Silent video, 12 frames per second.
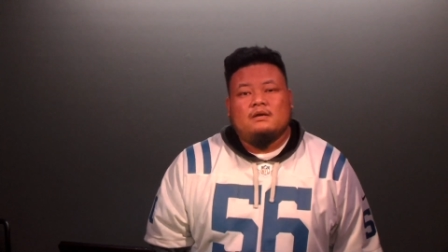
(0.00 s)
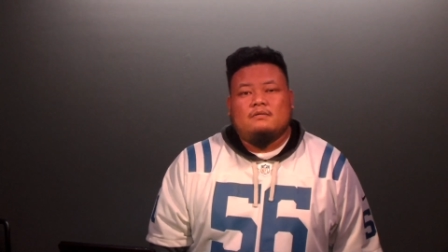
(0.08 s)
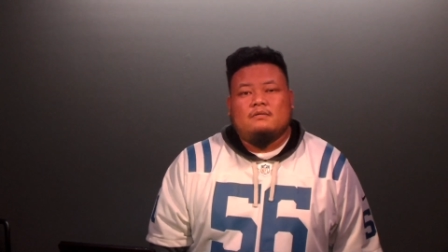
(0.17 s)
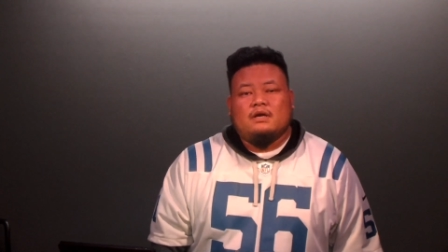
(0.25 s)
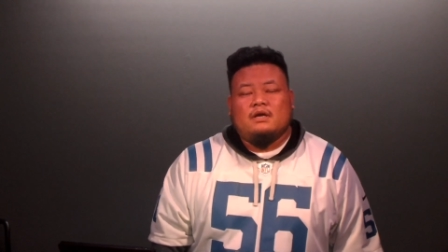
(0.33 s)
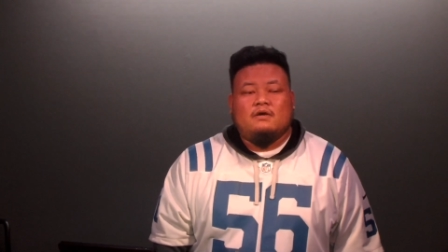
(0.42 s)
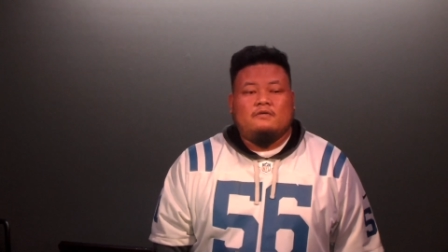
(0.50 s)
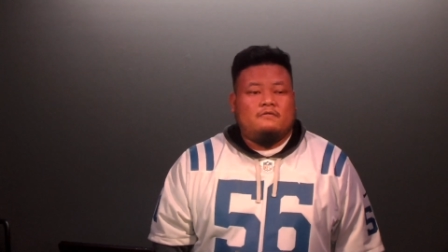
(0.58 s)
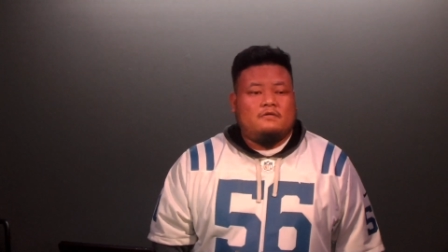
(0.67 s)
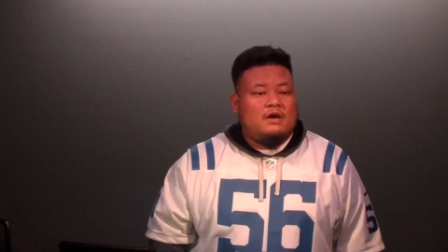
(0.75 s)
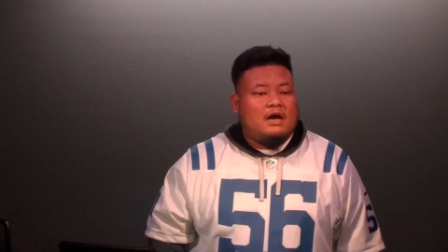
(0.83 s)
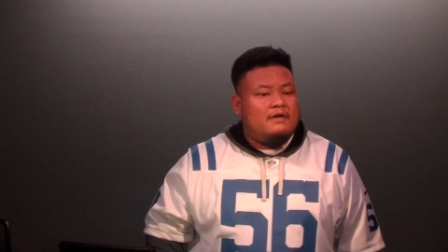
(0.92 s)
Right, if
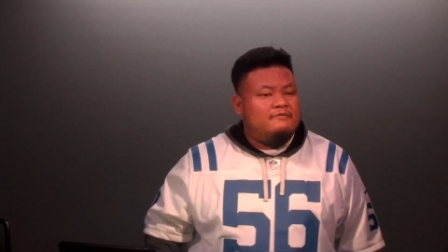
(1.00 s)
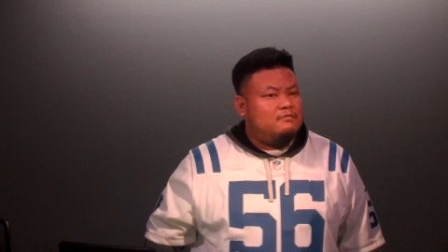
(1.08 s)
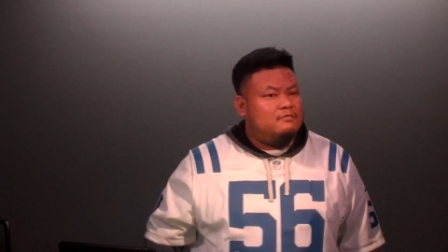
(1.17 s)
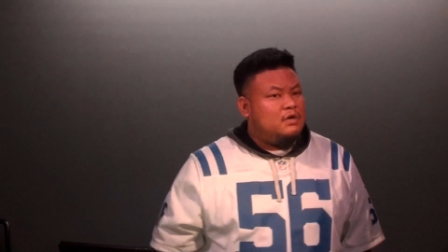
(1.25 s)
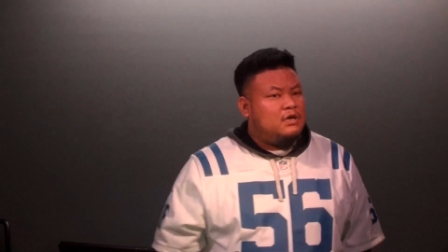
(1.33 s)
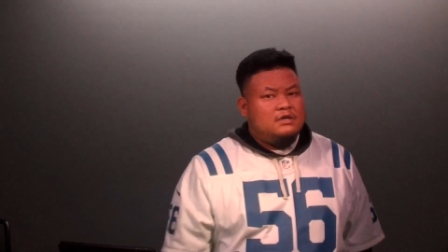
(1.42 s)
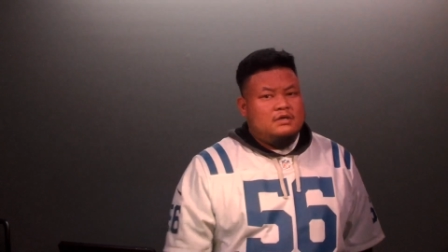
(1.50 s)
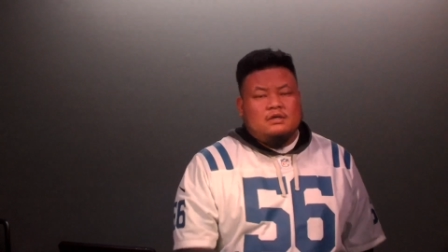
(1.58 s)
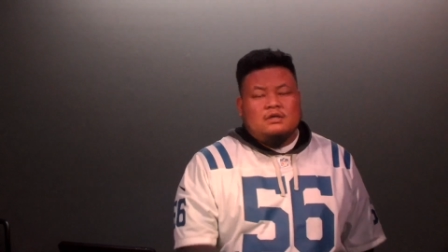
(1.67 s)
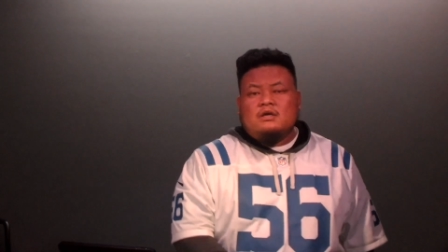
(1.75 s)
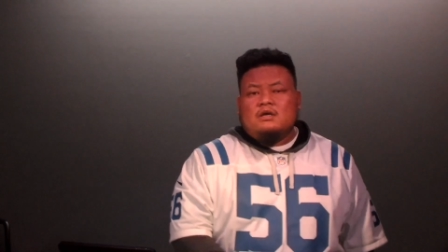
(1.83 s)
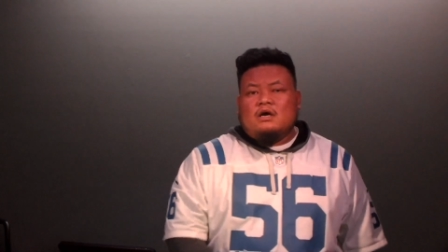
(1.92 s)
you haven't run
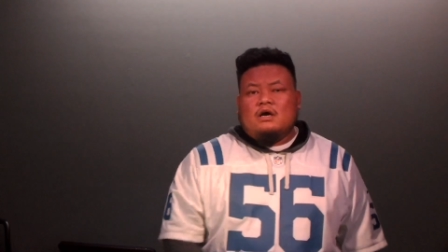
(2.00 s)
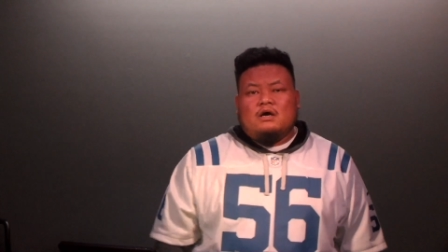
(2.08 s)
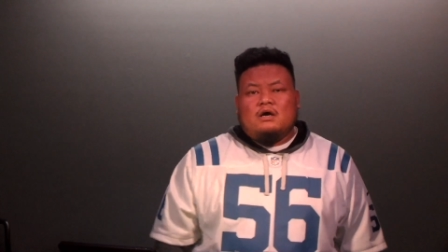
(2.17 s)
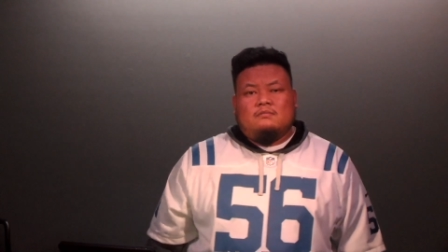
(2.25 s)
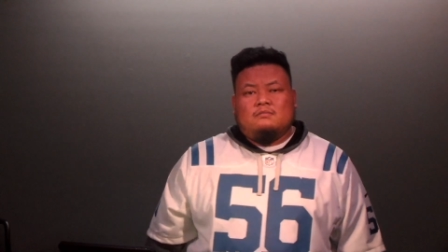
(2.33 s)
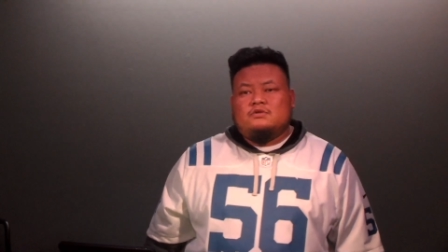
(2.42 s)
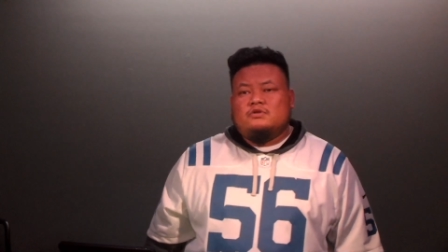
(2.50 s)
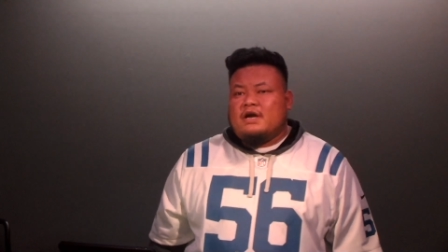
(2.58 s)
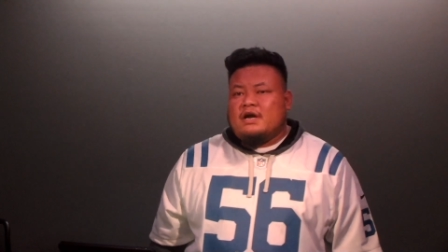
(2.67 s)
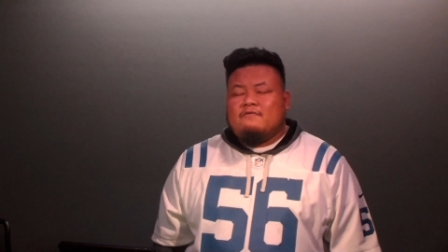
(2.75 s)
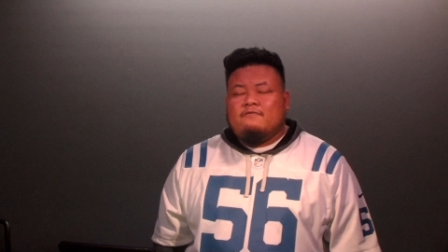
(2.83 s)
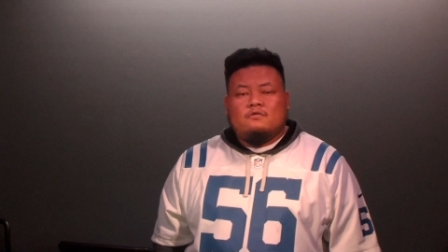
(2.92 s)

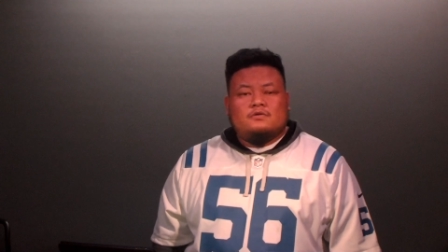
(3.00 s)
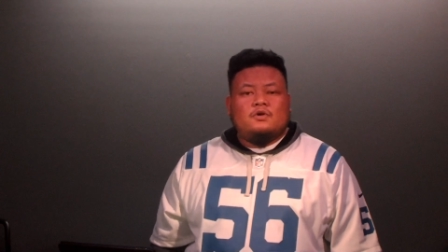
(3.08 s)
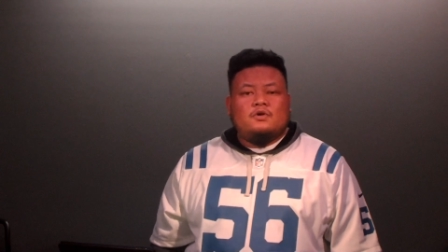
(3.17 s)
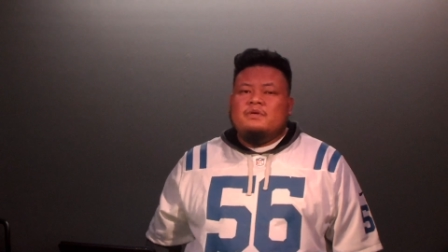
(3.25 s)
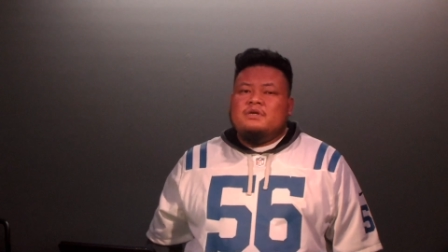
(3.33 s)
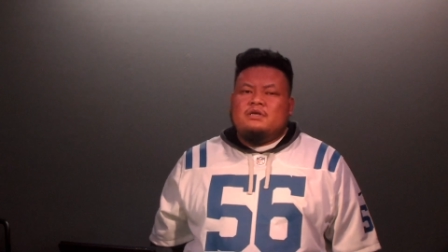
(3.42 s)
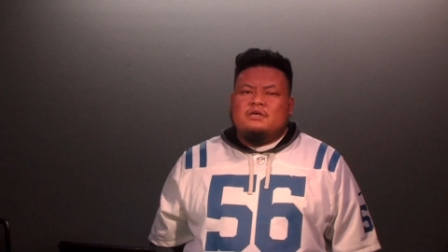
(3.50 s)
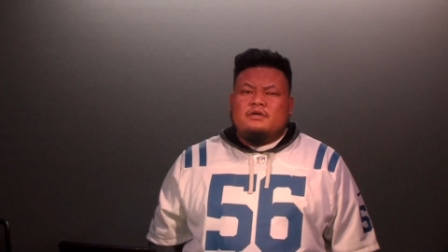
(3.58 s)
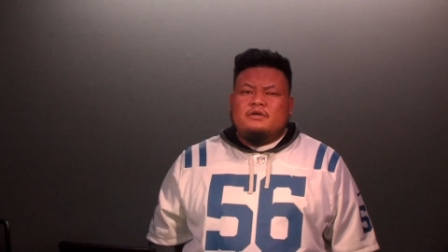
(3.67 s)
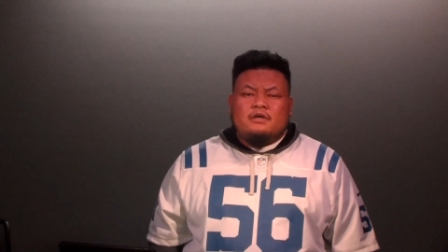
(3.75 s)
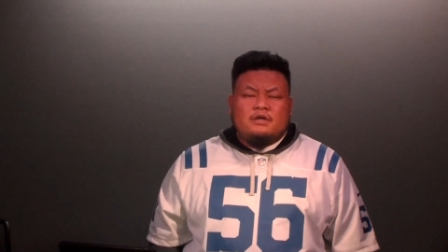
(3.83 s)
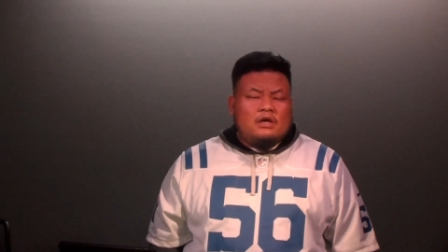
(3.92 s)
track for so many
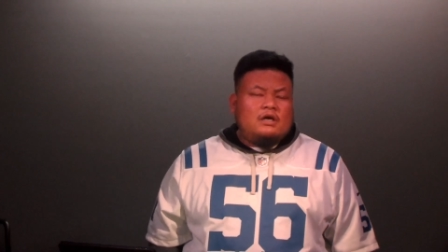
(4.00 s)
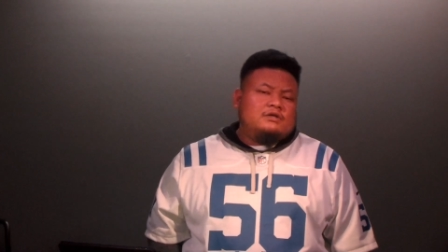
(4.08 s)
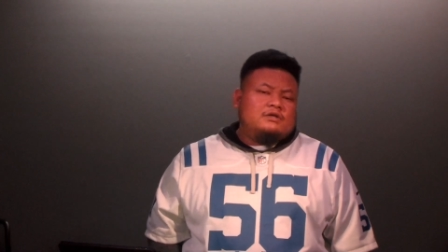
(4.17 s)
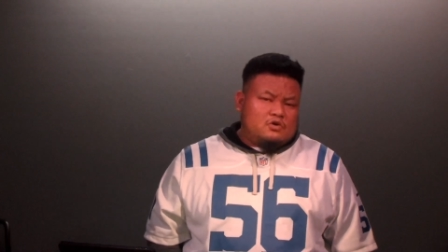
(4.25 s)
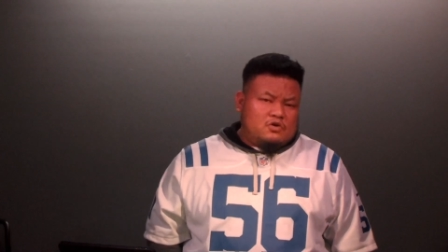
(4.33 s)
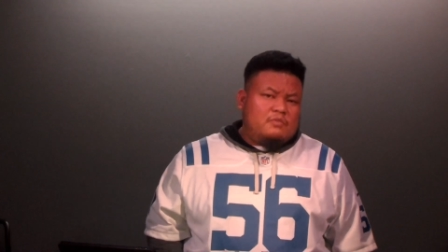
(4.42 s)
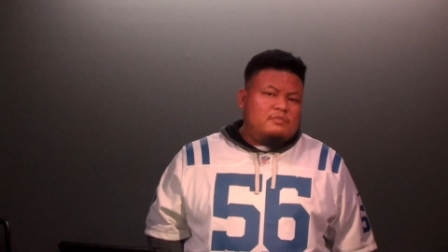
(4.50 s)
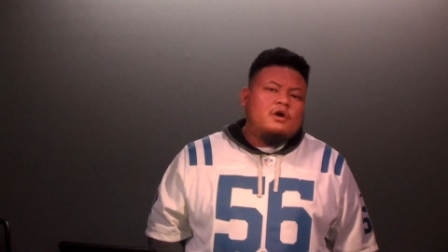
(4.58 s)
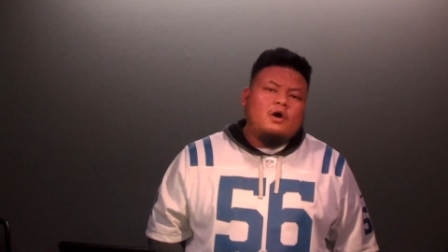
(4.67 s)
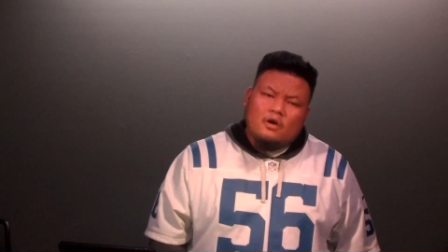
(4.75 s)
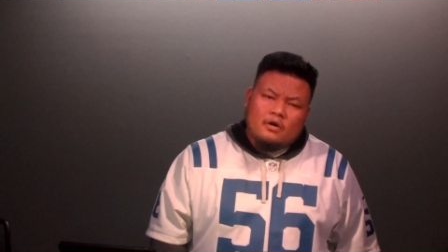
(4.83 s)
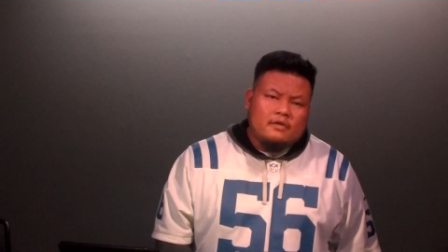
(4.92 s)
years, it's going to be
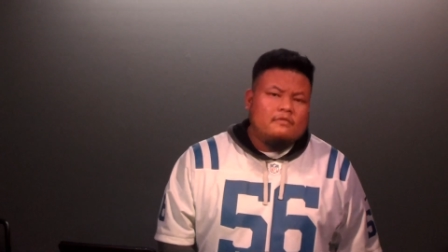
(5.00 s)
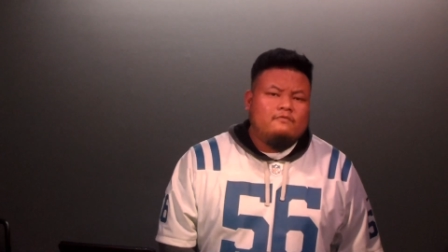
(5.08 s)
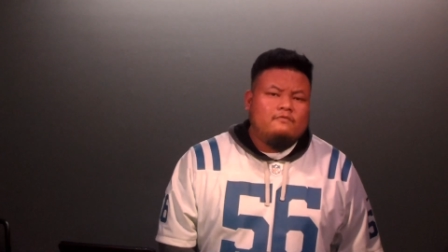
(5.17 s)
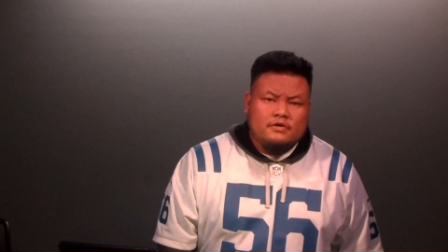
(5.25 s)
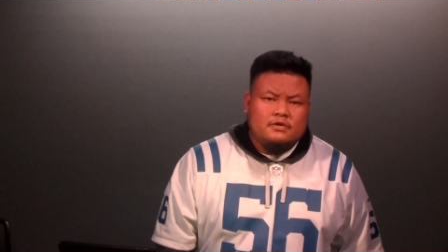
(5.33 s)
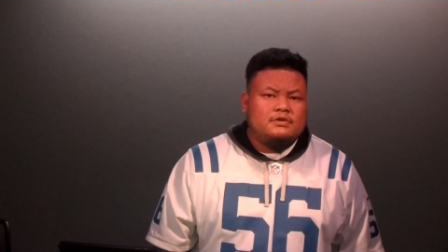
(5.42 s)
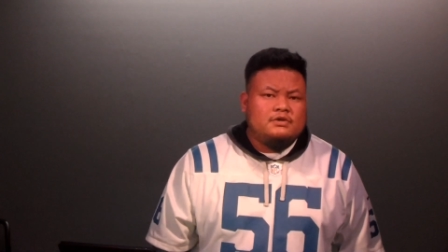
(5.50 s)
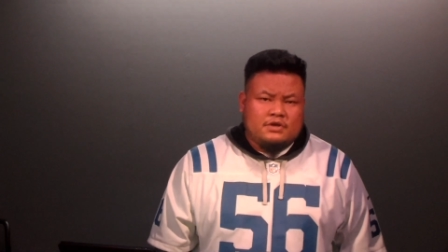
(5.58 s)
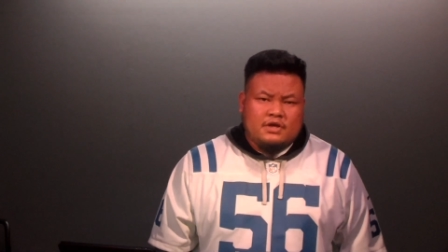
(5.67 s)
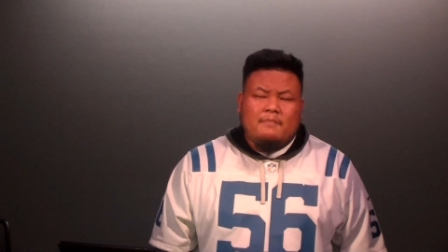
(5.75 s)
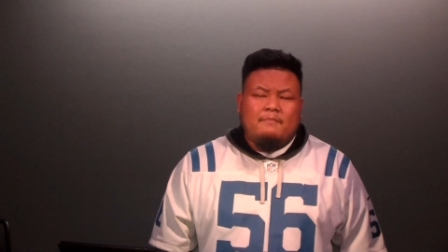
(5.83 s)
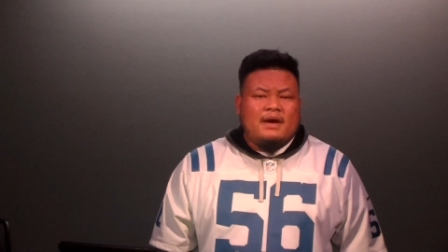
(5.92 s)
hard for you to
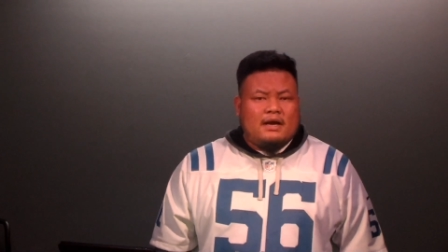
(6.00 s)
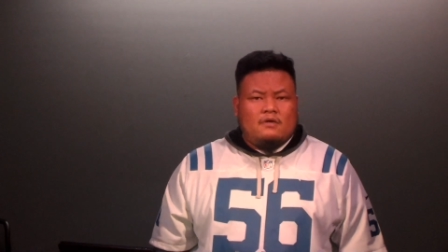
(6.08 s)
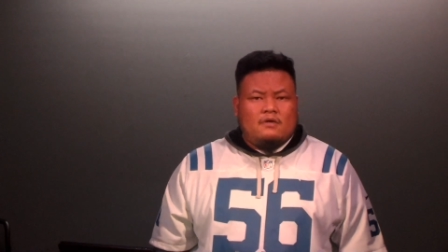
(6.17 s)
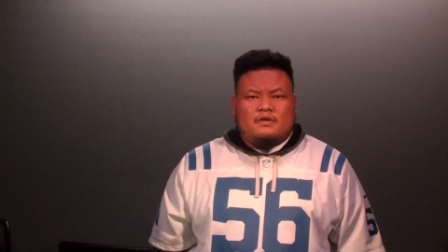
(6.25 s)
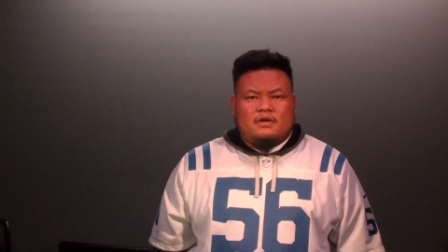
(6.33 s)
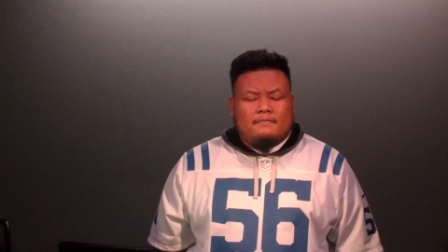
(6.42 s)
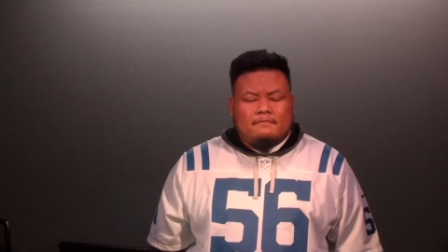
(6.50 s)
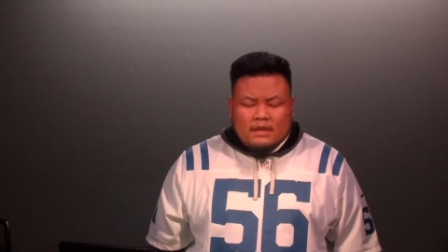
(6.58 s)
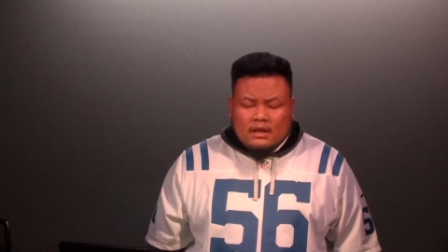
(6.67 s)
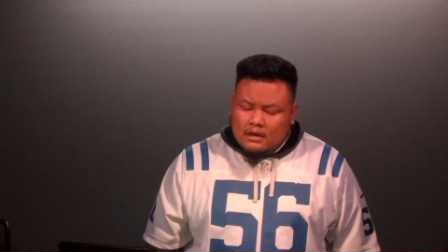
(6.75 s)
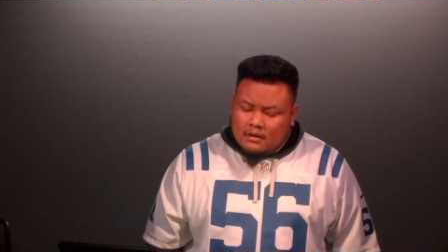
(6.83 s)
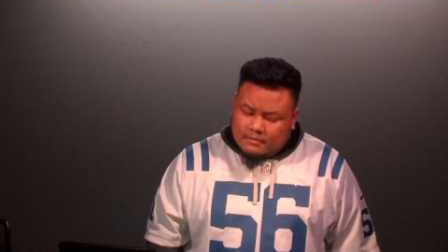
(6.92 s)
get back on there.
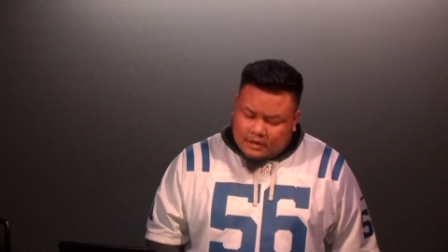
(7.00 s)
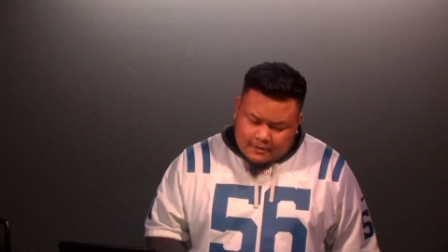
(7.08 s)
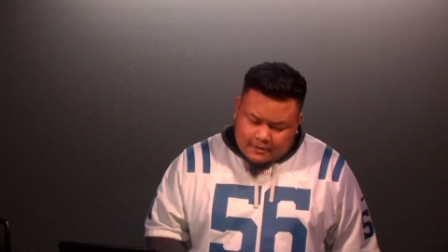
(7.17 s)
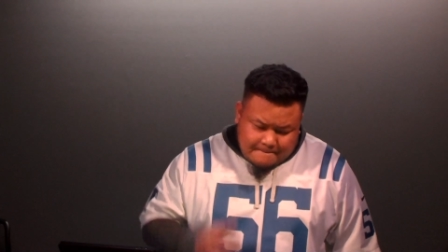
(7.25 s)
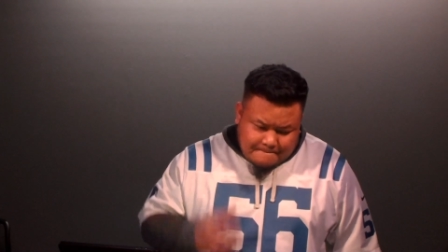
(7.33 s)
But